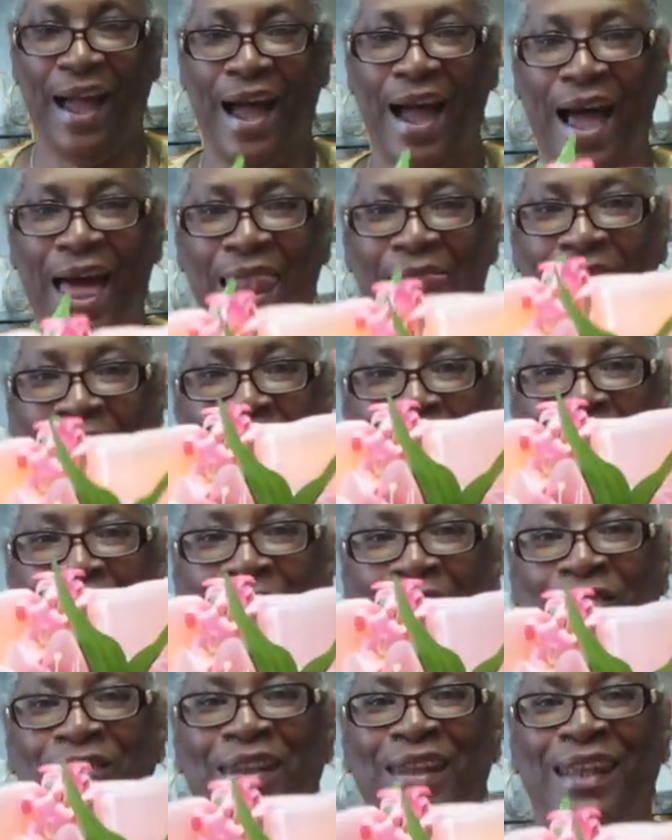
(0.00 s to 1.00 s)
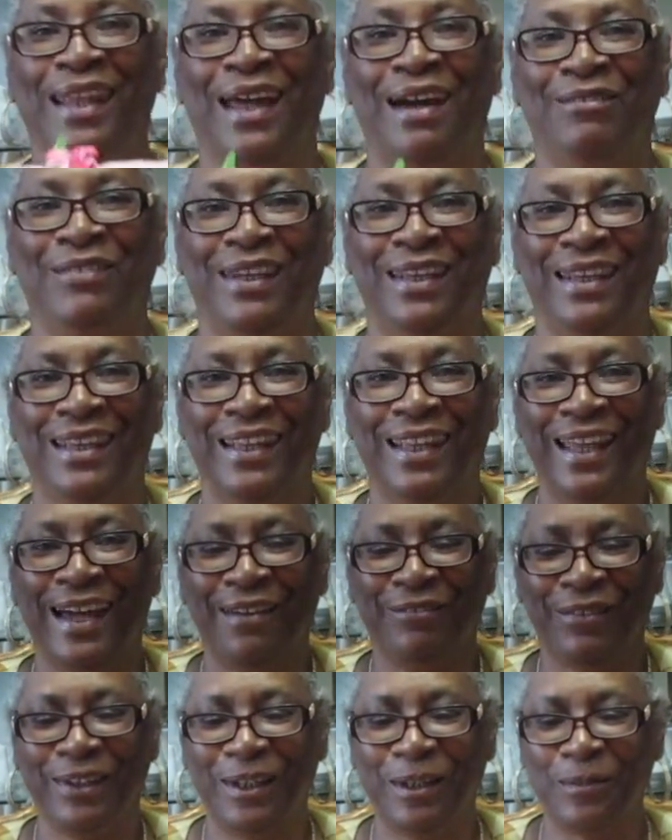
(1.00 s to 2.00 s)
I love
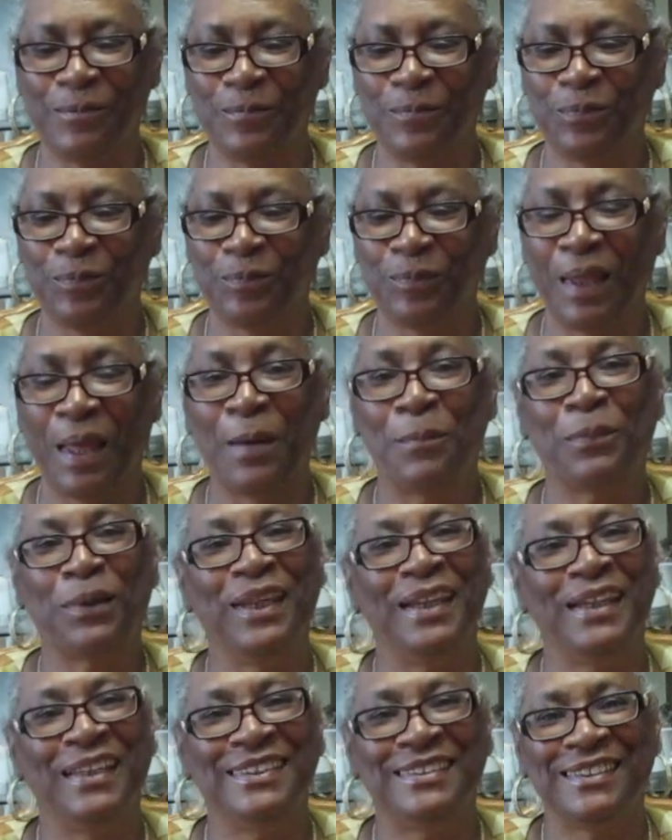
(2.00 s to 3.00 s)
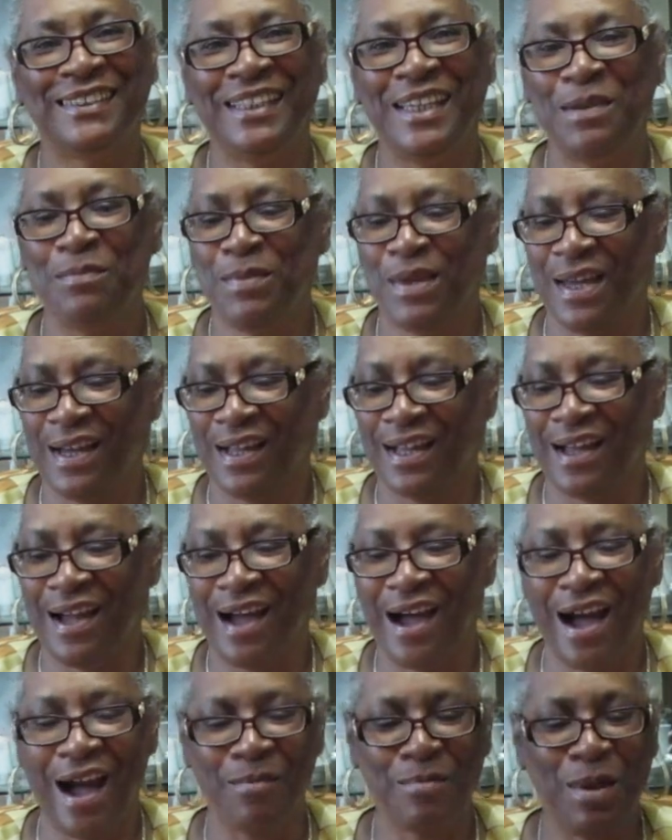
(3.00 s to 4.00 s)
it. Please leave me a
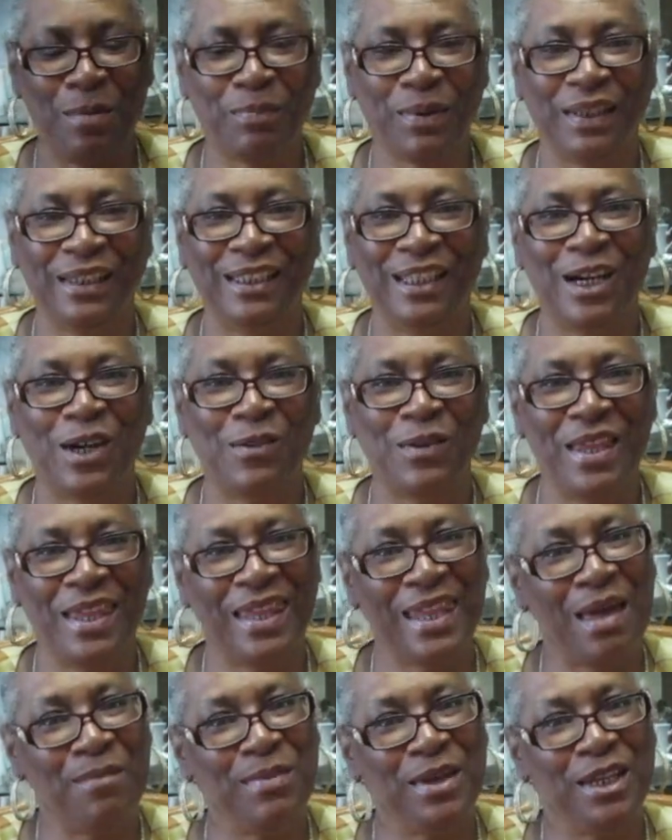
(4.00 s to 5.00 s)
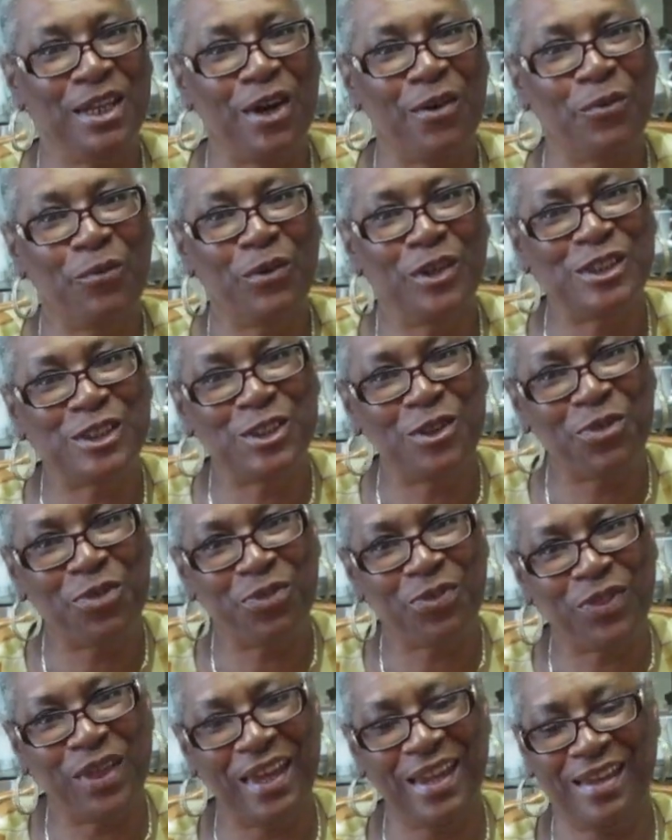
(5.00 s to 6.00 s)
comment below and let me know what you
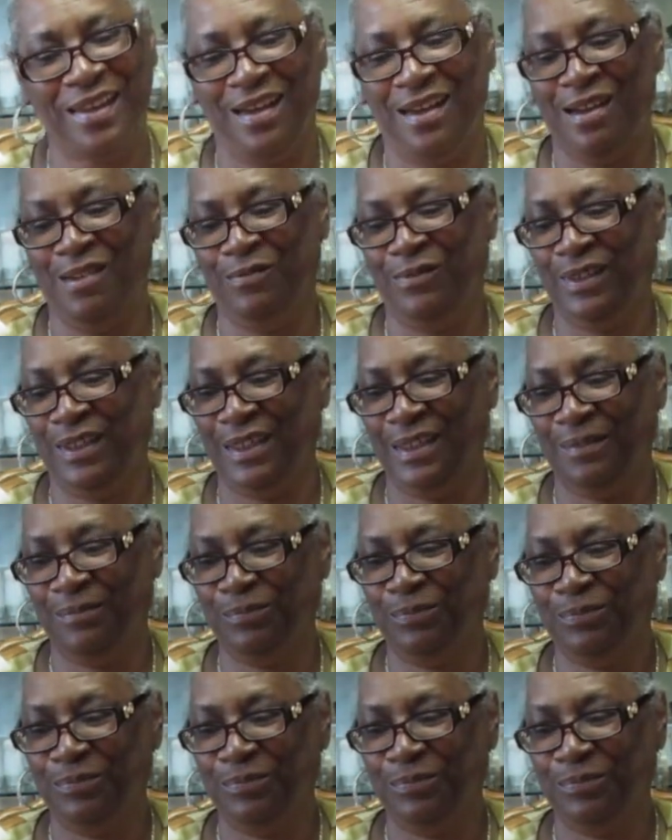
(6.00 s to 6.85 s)
think of it.